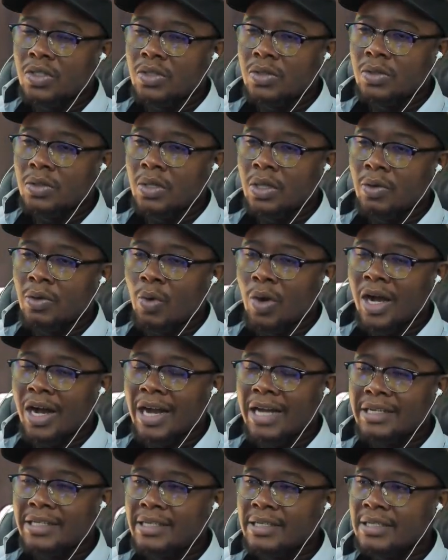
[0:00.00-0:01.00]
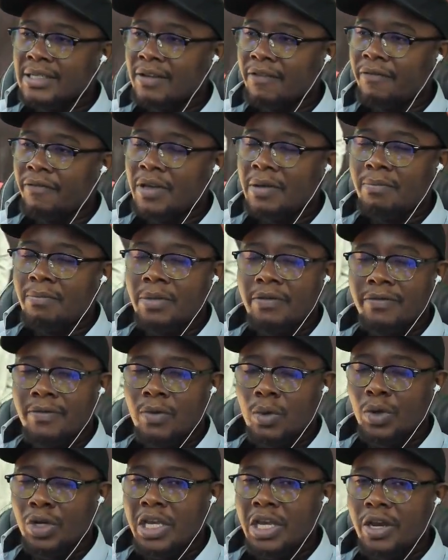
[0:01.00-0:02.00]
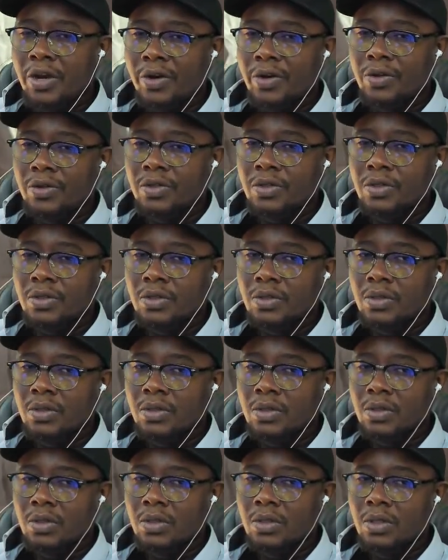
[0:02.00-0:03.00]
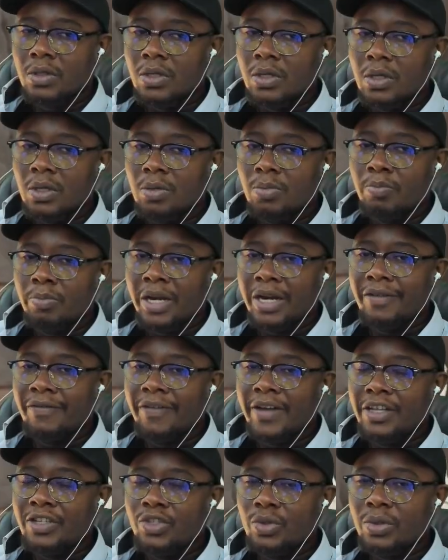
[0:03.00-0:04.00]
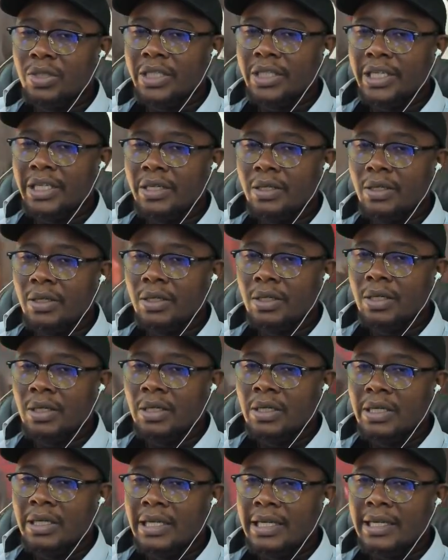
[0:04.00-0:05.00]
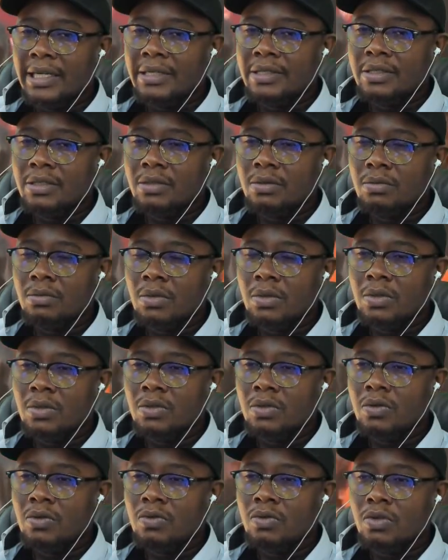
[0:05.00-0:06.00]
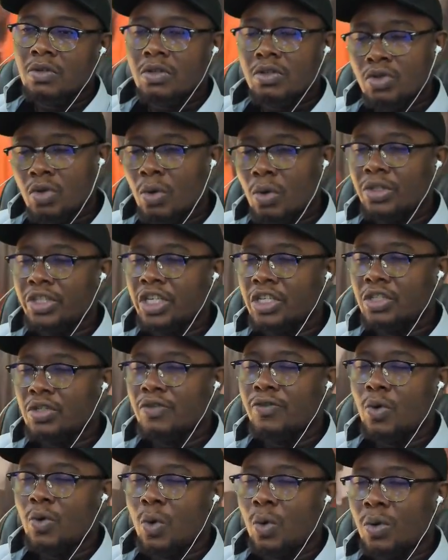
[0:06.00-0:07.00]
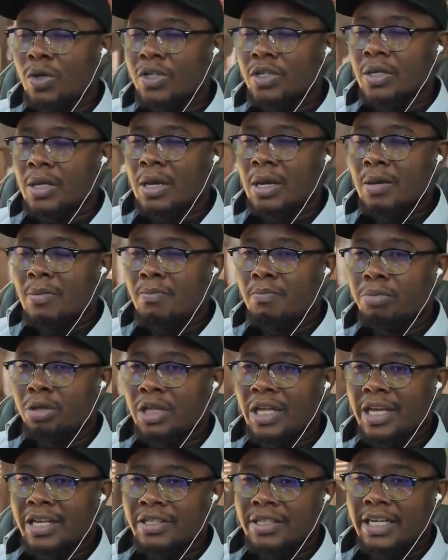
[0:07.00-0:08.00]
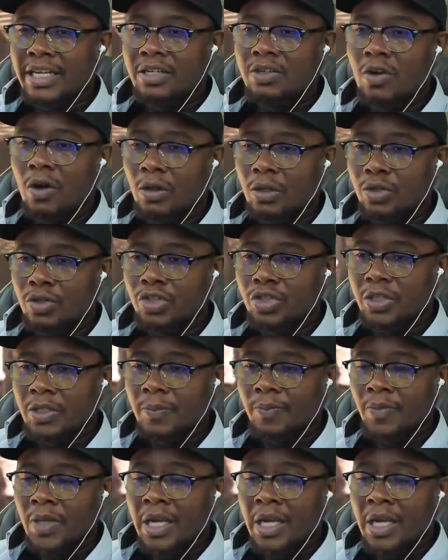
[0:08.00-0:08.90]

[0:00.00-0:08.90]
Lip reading: they were hunting Savimbi for years, but eventually it's soldiers, of course, plus technology.